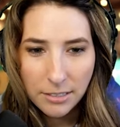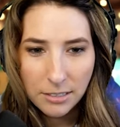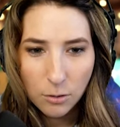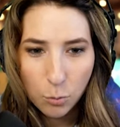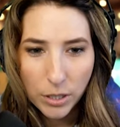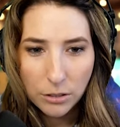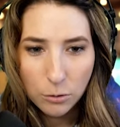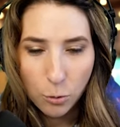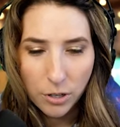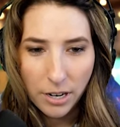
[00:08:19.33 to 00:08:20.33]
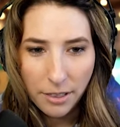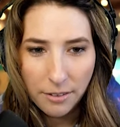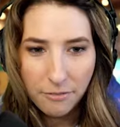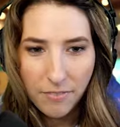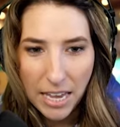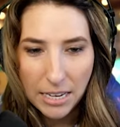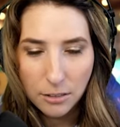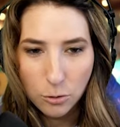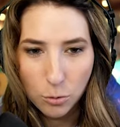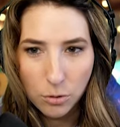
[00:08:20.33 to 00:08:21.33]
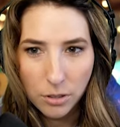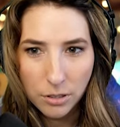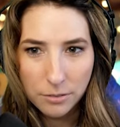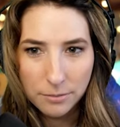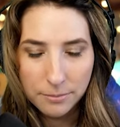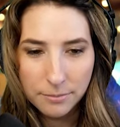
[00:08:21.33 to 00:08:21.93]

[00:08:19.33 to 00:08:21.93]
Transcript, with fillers: this is a real door, not the fake door.